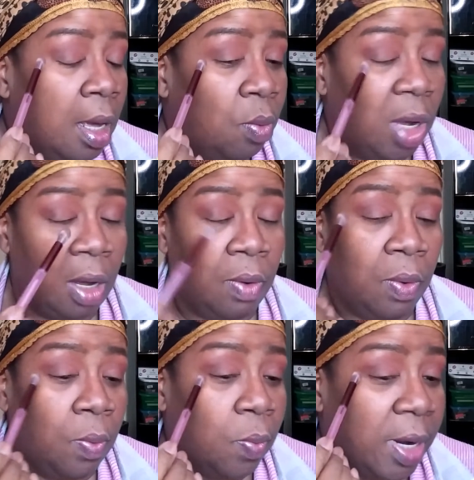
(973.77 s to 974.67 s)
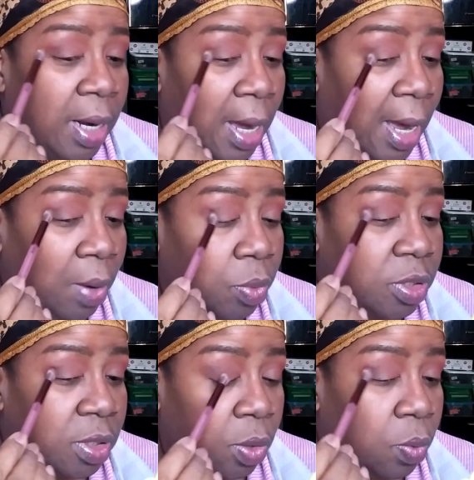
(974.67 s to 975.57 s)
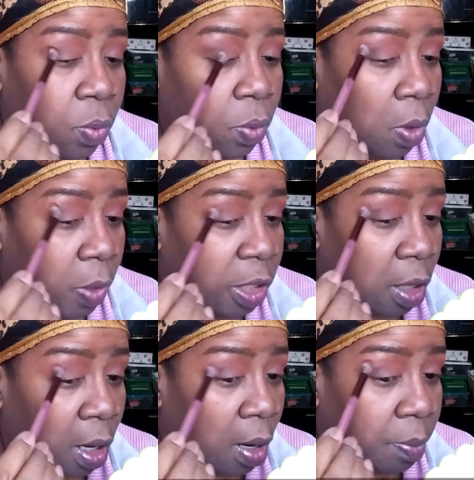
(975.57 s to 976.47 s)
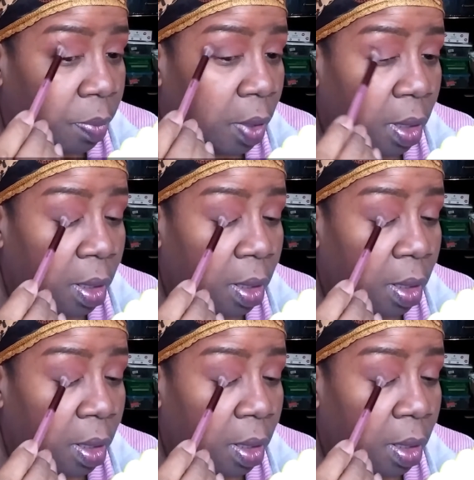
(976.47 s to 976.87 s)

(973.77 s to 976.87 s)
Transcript: Well, when I was growing up,